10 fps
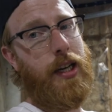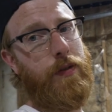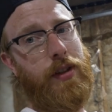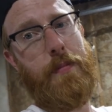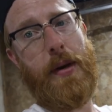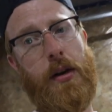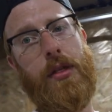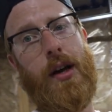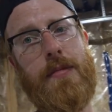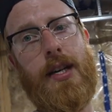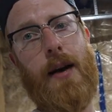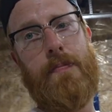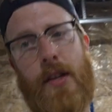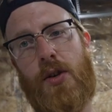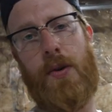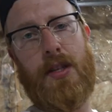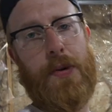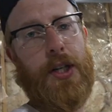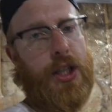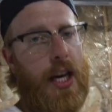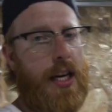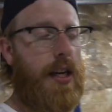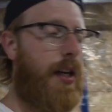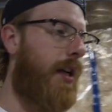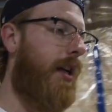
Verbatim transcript: definitely a big ol' thumbs up is always appreciated.